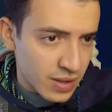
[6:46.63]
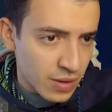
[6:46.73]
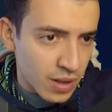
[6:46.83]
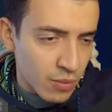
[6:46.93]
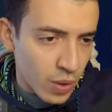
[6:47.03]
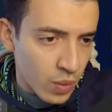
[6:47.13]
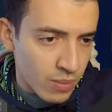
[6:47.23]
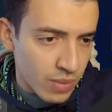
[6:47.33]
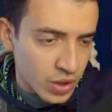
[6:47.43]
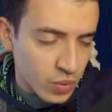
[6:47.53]
what I want
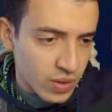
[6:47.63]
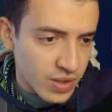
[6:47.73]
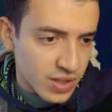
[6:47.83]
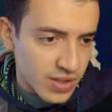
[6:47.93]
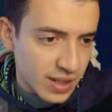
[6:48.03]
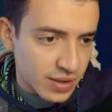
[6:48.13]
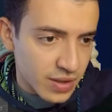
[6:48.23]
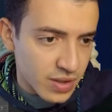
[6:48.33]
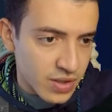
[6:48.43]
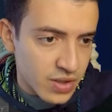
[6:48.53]
by doing this exactly
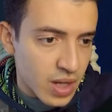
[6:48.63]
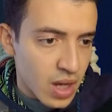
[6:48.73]
is